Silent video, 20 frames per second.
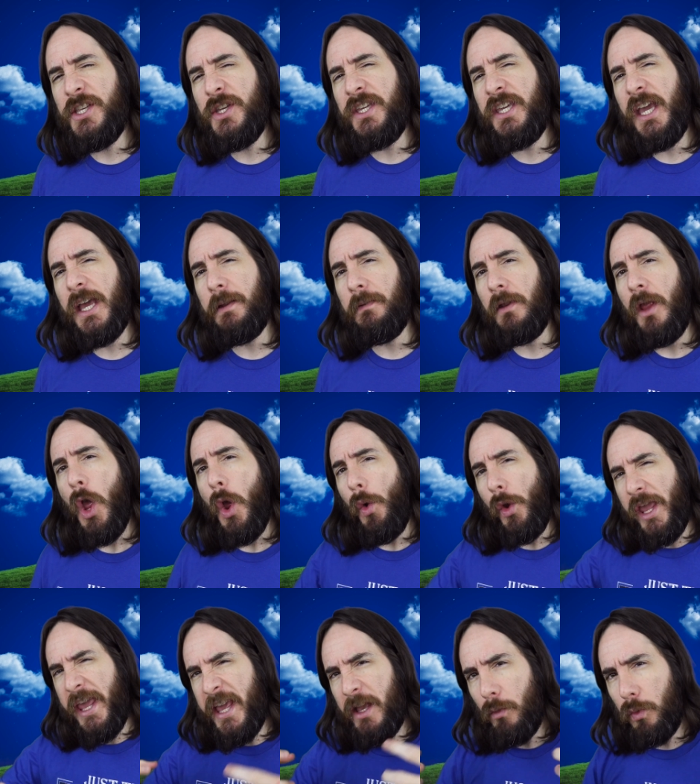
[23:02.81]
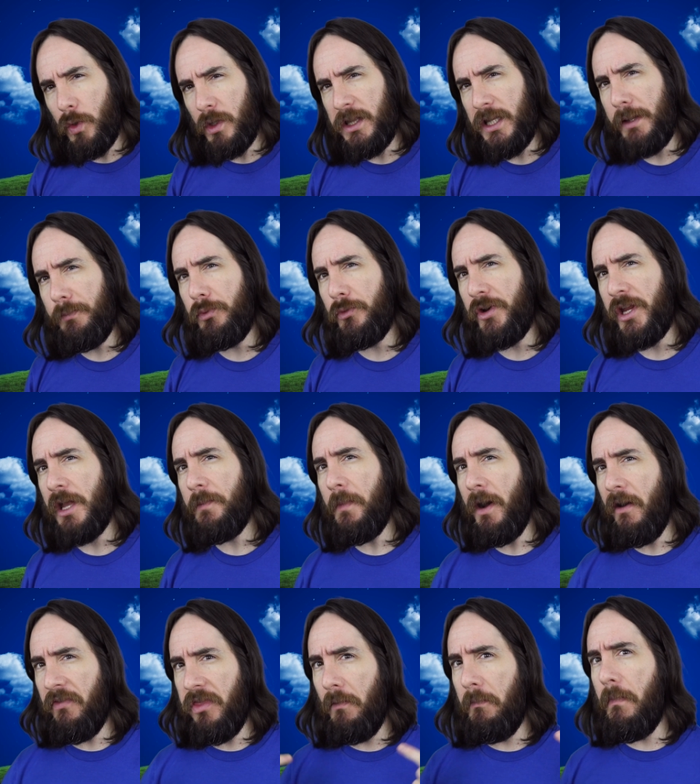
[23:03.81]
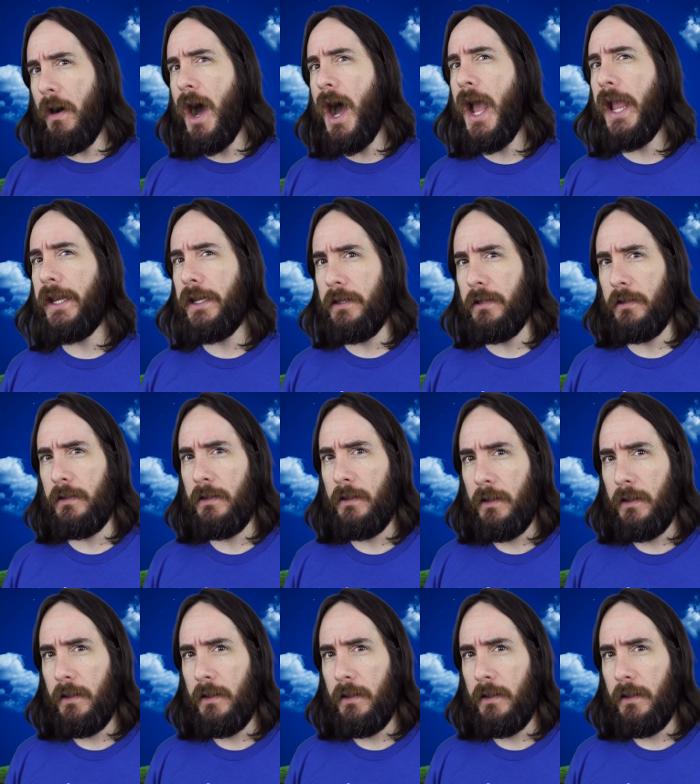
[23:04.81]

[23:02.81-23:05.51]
to get equilibrium of the mind.